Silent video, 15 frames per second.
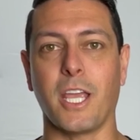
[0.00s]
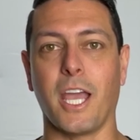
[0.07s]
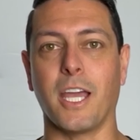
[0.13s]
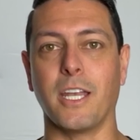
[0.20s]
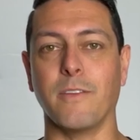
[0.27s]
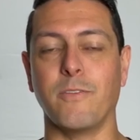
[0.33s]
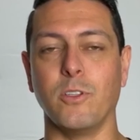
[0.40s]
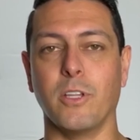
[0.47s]

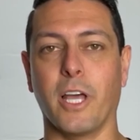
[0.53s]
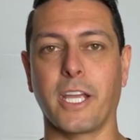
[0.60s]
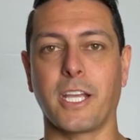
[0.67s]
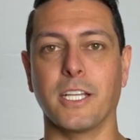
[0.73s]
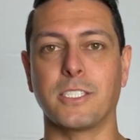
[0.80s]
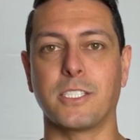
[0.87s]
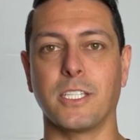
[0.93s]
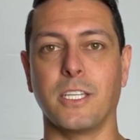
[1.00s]
and if you'd
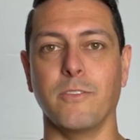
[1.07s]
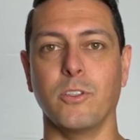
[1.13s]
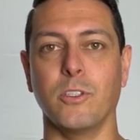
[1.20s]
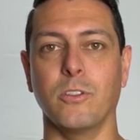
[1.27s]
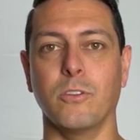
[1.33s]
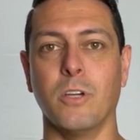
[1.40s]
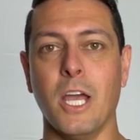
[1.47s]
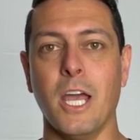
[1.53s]
like us to give
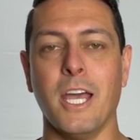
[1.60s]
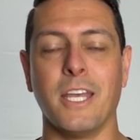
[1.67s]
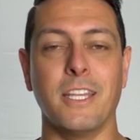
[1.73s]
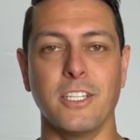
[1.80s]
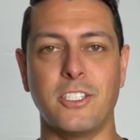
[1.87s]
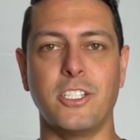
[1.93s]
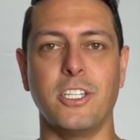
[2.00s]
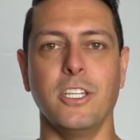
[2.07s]
you
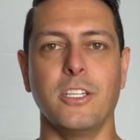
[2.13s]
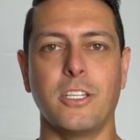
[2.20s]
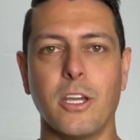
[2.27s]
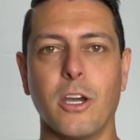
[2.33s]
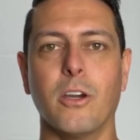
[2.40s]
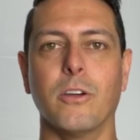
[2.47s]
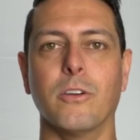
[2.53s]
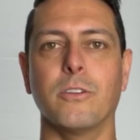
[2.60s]
the cheat
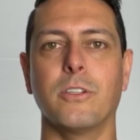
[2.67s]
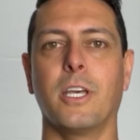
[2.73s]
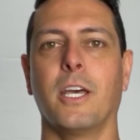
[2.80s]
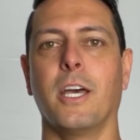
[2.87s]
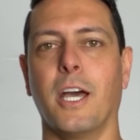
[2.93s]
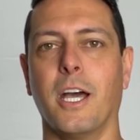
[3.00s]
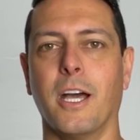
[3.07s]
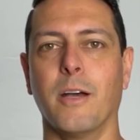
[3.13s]
code
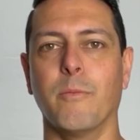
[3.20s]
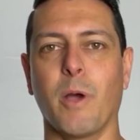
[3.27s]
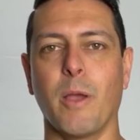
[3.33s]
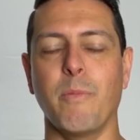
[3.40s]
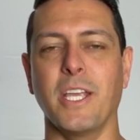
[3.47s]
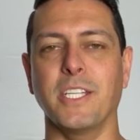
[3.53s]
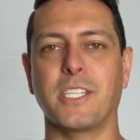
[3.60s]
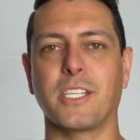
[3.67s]

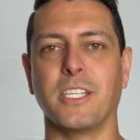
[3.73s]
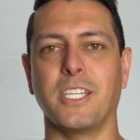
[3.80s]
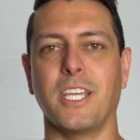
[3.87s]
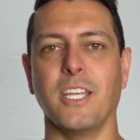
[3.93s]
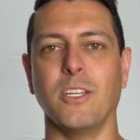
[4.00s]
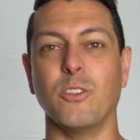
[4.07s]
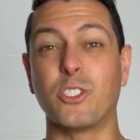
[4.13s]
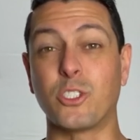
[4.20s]
by basically
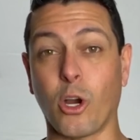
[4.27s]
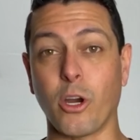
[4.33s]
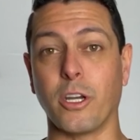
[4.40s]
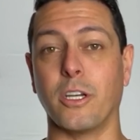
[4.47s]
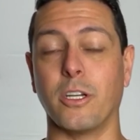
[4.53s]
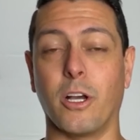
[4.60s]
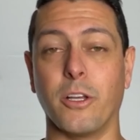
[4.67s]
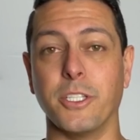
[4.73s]
getting you
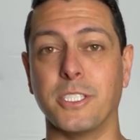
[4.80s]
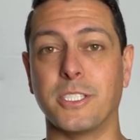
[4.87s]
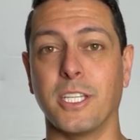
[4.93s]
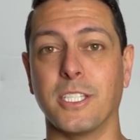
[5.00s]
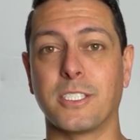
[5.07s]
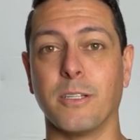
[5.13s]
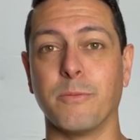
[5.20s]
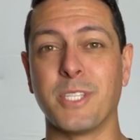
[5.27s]
started on all these
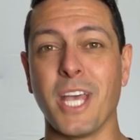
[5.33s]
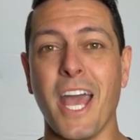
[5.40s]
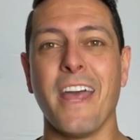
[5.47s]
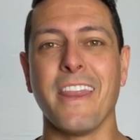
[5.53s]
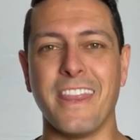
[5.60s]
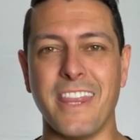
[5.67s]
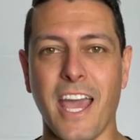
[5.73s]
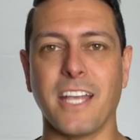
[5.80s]
systems,
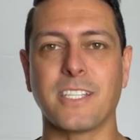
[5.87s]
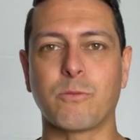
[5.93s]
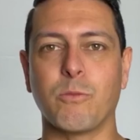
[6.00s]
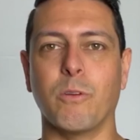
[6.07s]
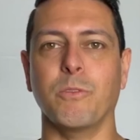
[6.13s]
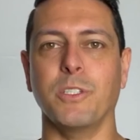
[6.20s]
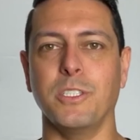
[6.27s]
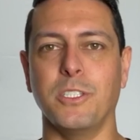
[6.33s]
that's
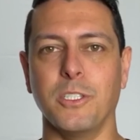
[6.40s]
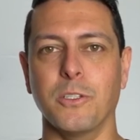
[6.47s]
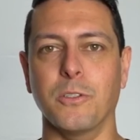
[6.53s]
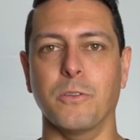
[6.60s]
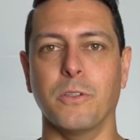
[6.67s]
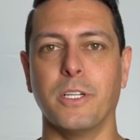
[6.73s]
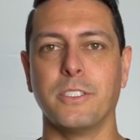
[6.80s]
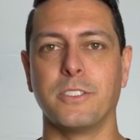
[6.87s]
what we do.